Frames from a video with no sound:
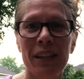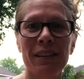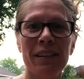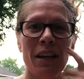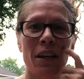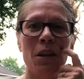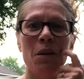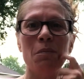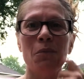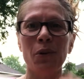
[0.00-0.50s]

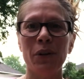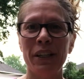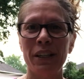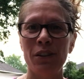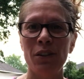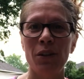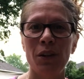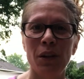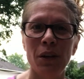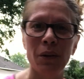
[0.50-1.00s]
say good morning
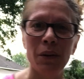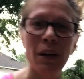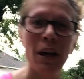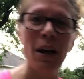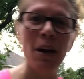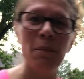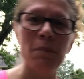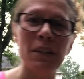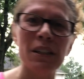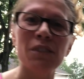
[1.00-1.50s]
to you,
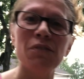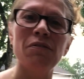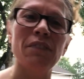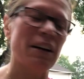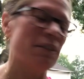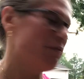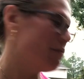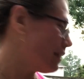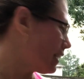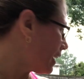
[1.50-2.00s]
Miss
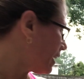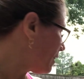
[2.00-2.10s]
Fafa.